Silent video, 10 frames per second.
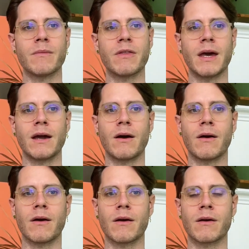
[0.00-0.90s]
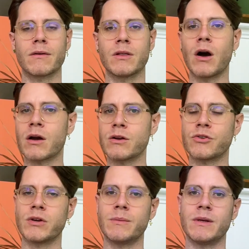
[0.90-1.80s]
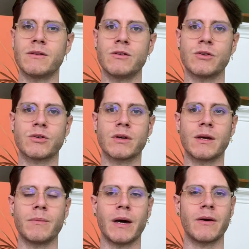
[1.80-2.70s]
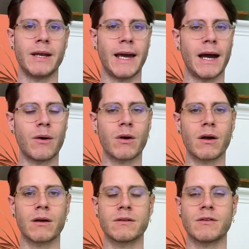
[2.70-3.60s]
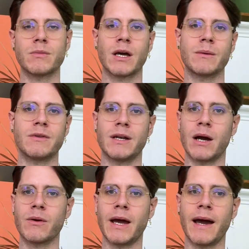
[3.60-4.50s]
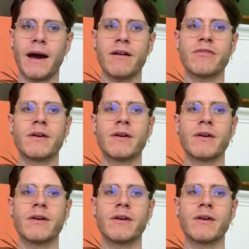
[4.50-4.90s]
They are longer treatments, usually about an hour, sometimes an hour and a half.